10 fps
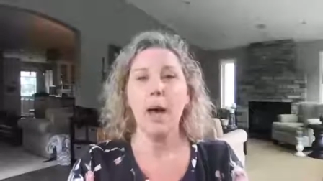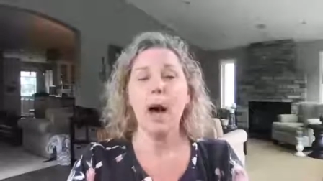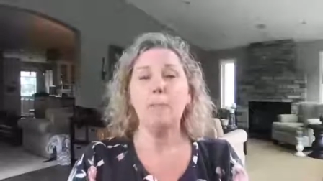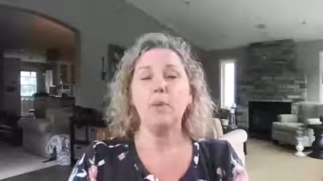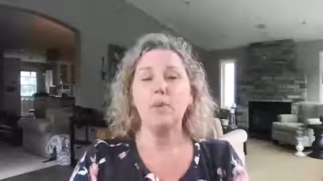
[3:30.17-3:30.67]

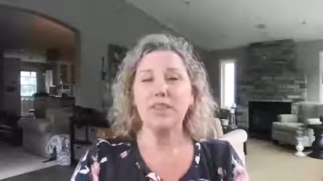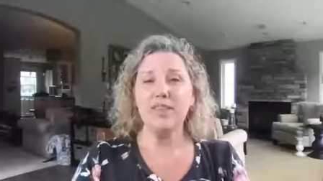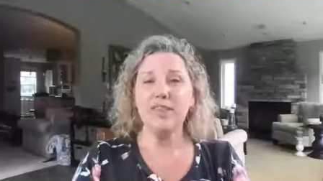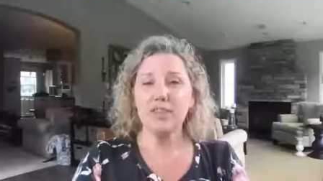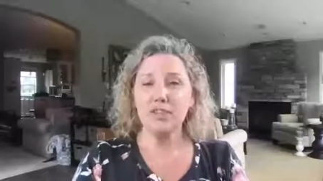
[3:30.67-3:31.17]
But
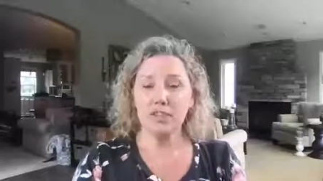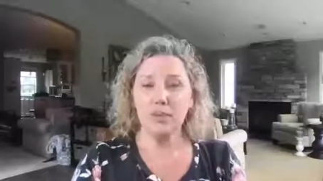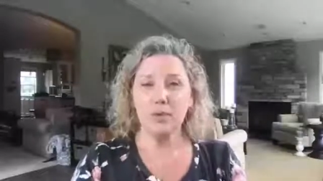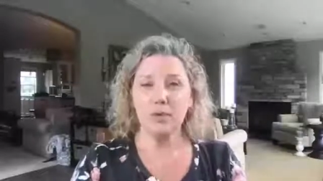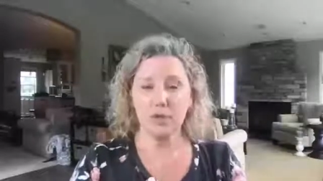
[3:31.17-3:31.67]
within the
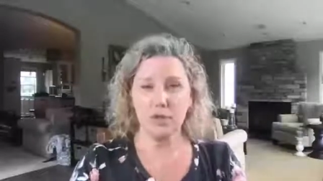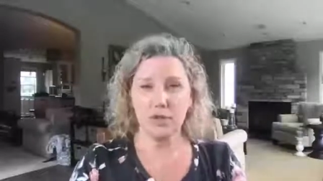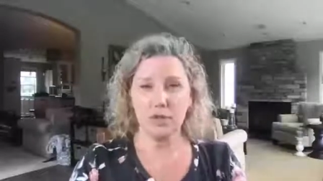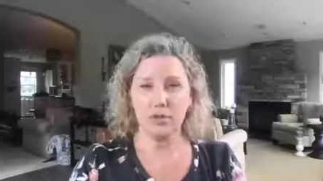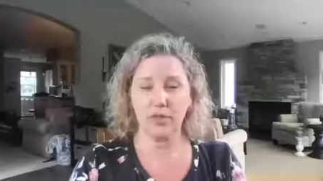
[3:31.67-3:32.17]
GMO
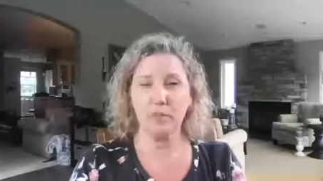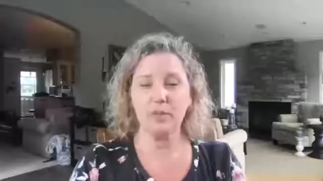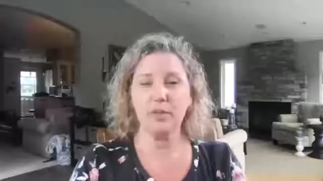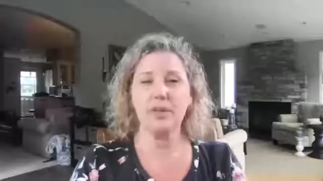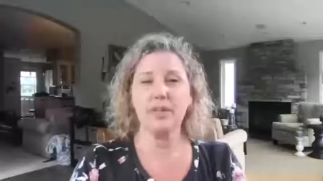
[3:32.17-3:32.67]
structure, they
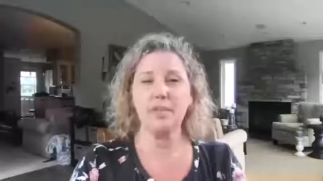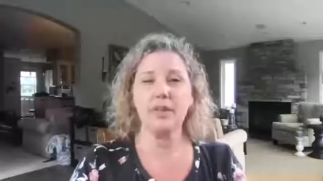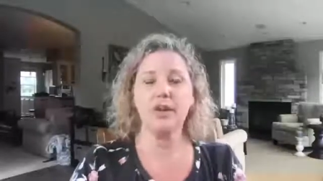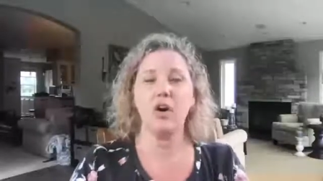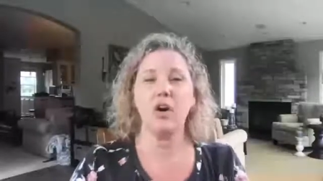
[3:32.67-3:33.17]
put
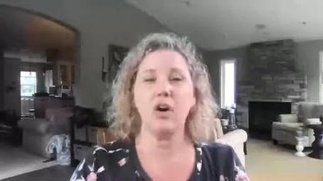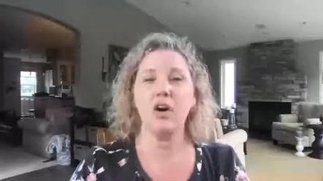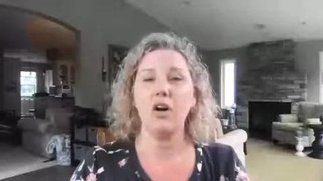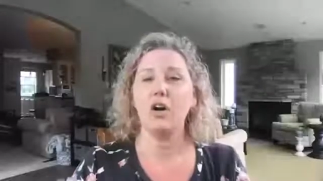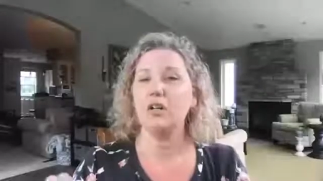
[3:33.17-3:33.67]
something
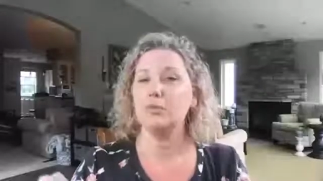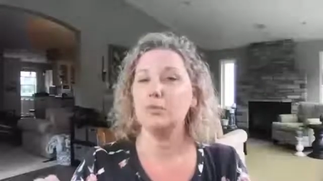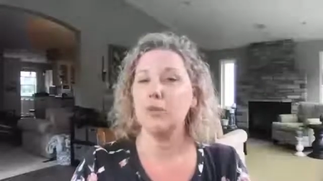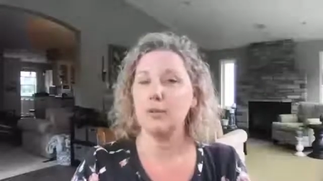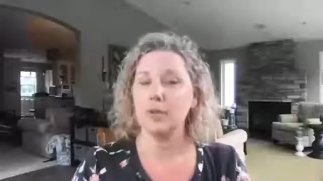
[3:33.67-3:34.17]
called
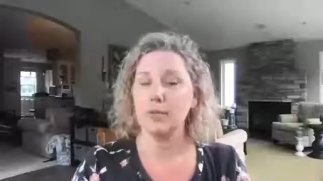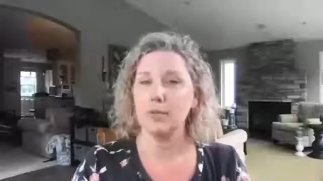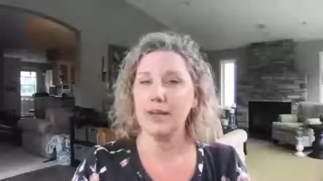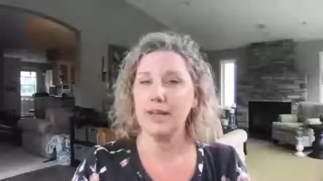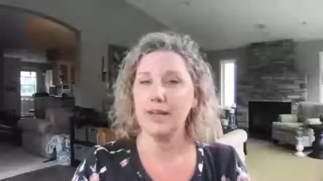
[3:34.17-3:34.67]
Roundup
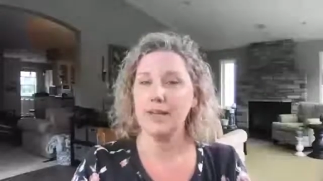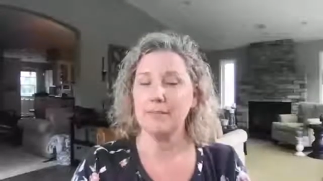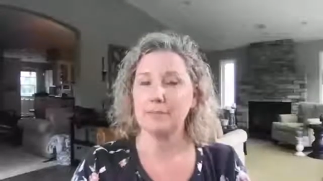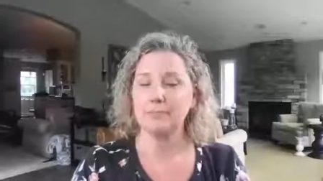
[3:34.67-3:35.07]
Ready,